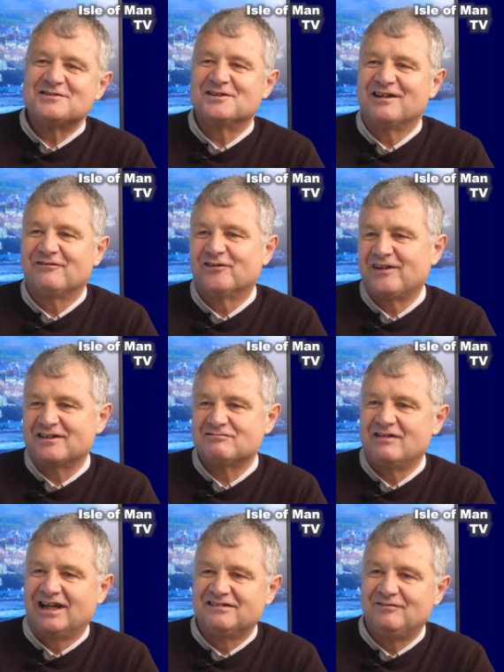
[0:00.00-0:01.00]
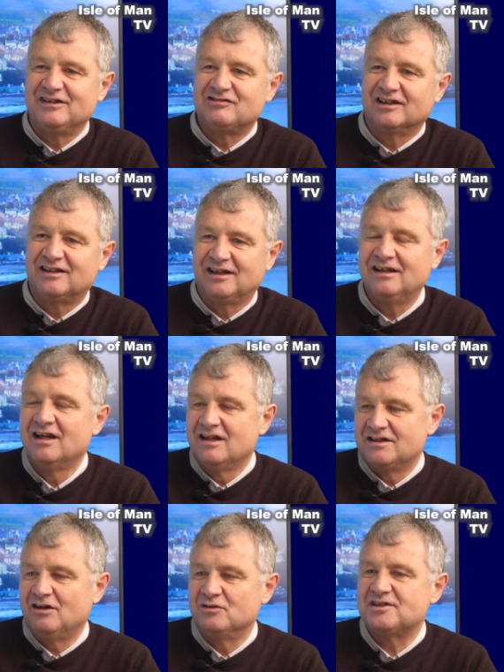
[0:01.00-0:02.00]
so therefore that's relatively tricky.
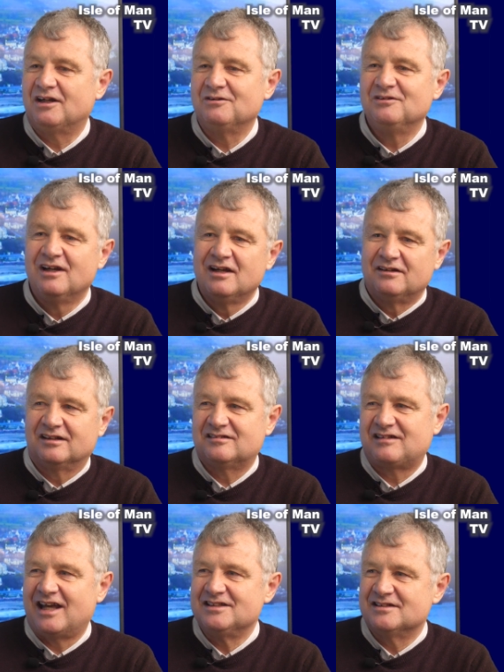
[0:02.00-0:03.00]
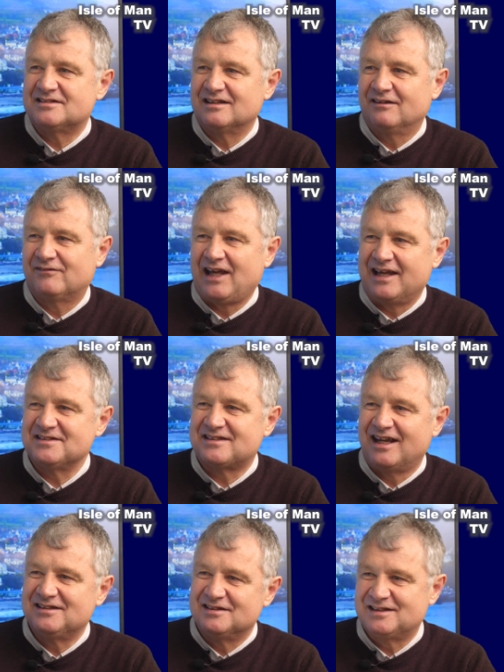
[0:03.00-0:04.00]
Also the state status of cat
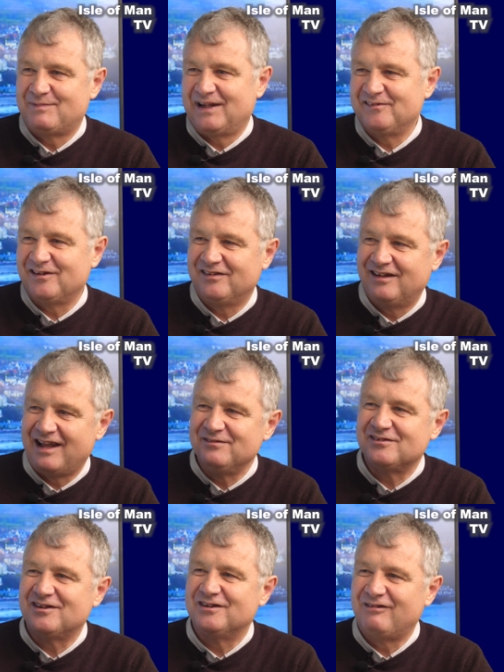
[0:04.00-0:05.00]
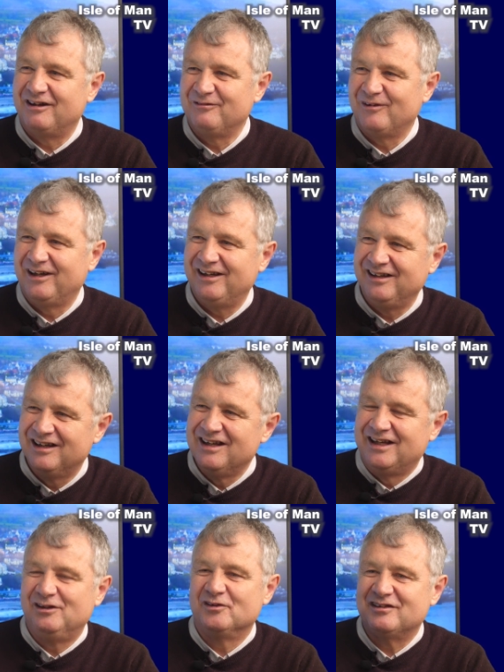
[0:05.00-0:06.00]
status depends on the length of the runway.
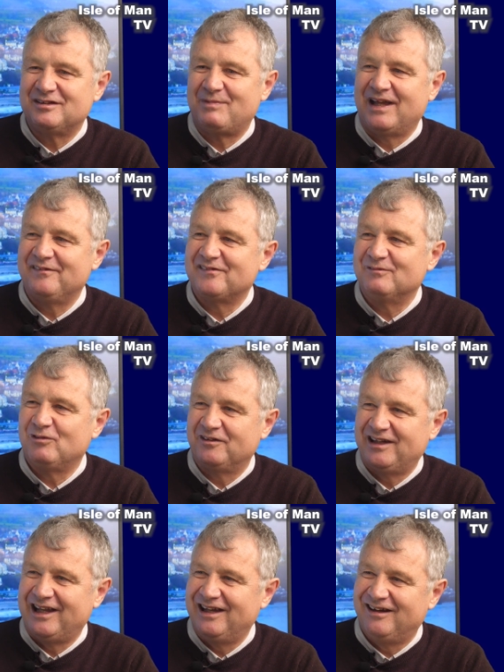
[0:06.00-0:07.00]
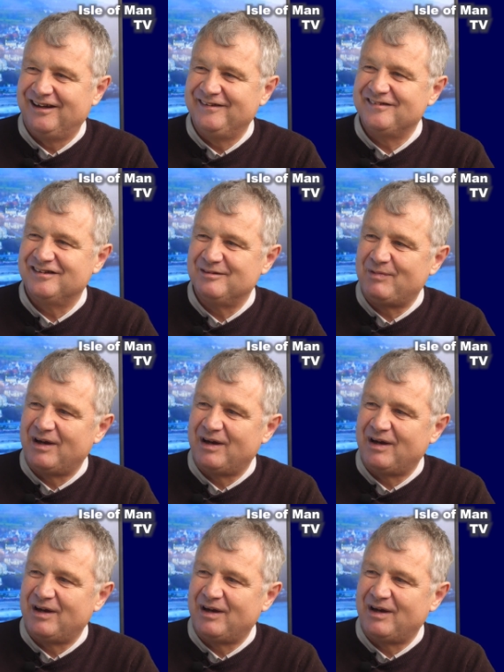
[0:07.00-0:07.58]
Mm-hmm. It also depends on what the airlines and